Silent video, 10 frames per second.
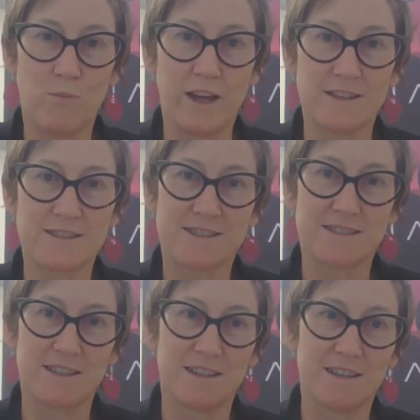
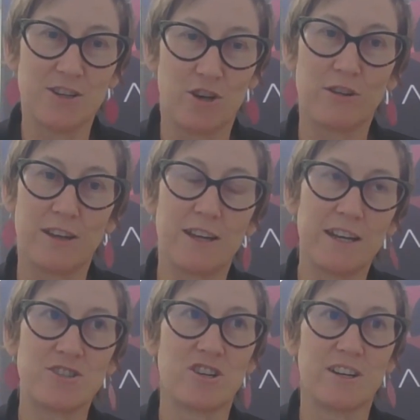it's,
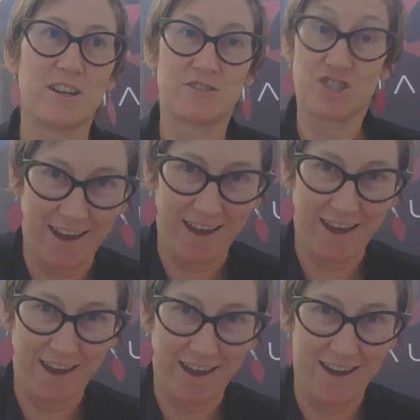electric, just
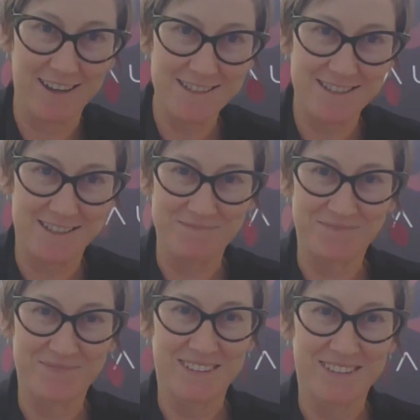like cars,
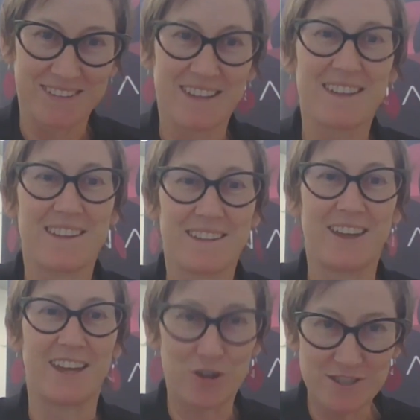
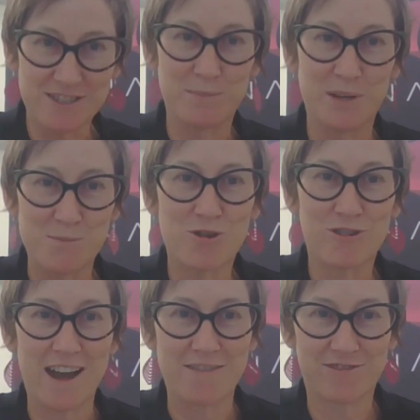they cost a bit
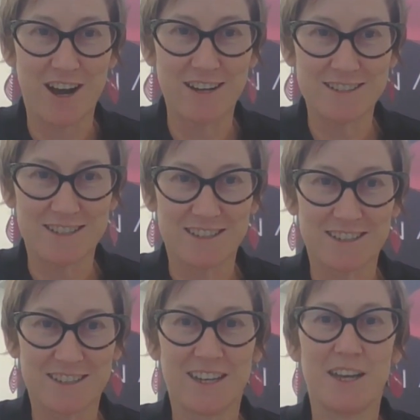more up front,
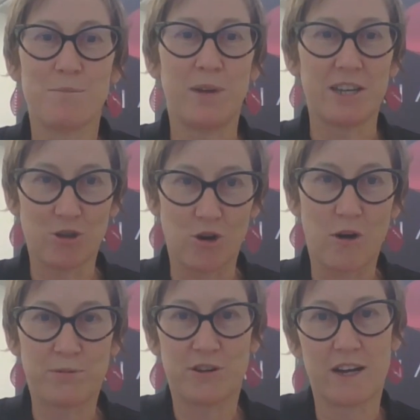but your
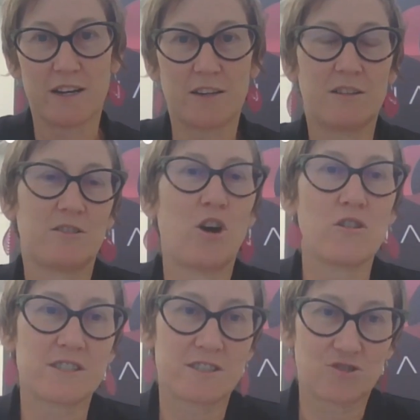operating
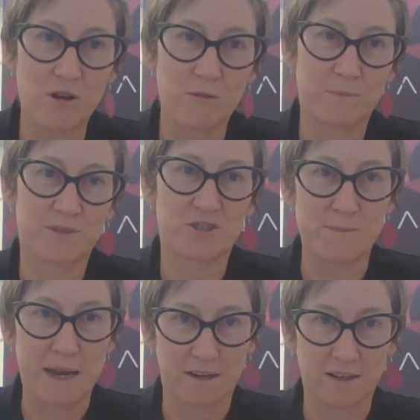costs drop
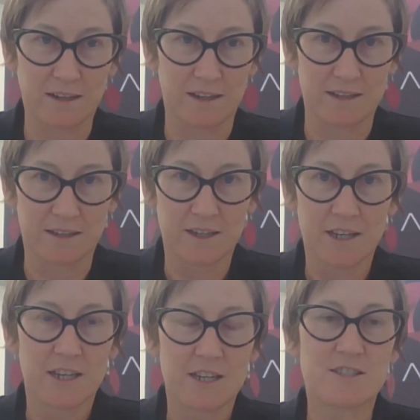dramatically.
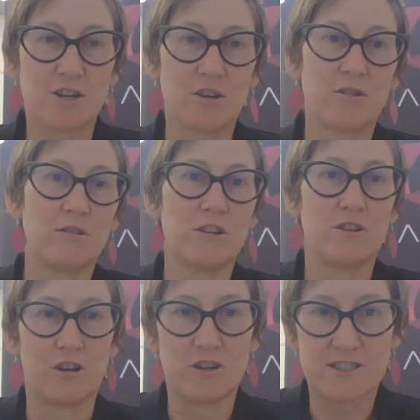So,
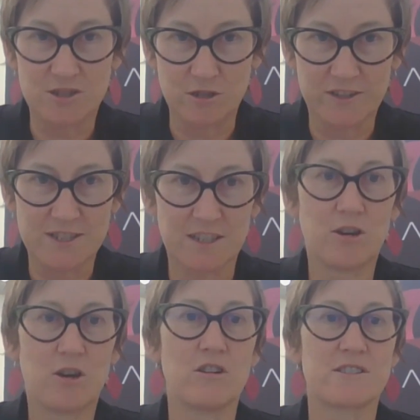your servicing
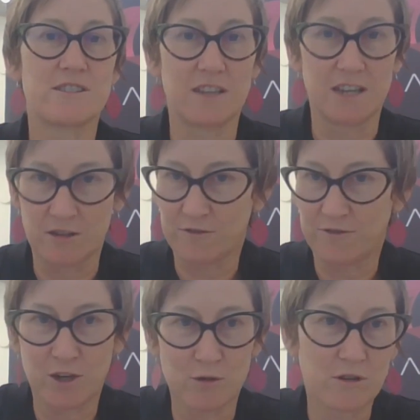costs and your
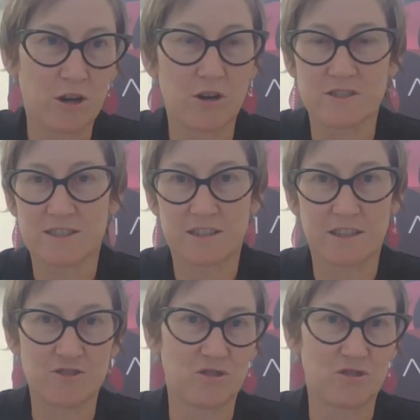fuel costs can